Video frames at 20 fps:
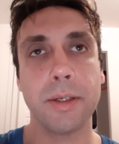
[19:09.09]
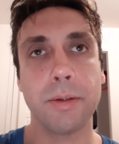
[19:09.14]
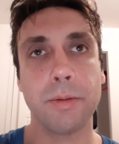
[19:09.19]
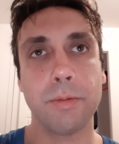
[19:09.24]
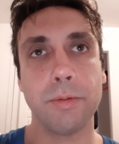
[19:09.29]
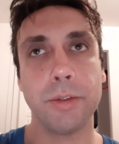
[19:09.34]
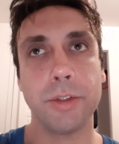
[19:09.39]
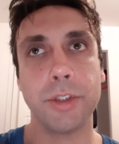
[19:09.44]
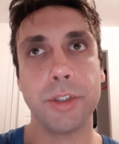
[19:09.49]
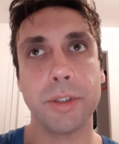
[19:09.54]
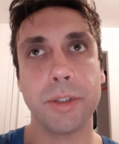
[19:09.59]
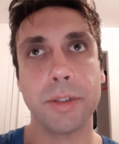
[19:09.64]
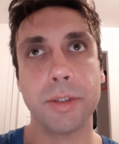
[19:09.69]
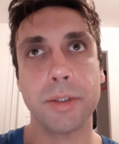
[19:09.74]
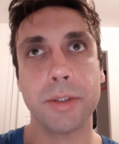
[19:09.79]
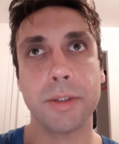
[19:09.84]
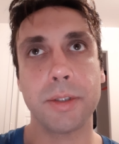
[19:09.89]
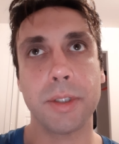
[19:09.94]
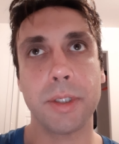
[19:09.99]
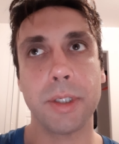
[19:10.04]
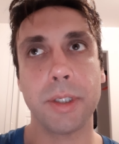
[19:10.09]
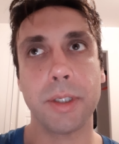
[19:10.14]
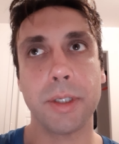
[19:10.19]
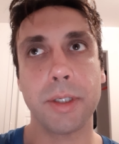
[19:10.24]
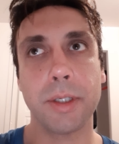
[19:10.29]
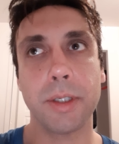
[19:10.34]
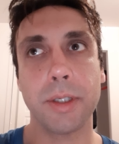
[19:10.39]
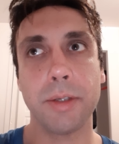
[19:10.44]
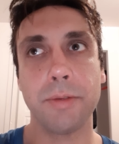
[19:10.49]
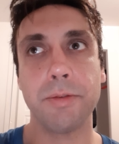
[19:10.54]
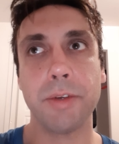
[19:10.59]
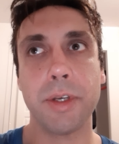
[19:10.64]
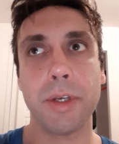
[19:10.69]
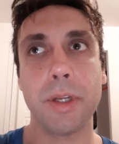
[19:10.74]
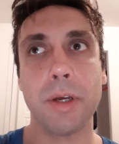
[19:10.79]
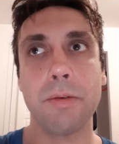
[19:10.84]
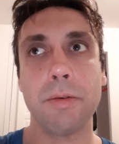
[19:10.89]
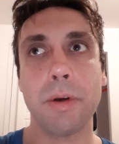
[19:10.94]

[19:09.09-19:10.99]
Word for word: which is like, even now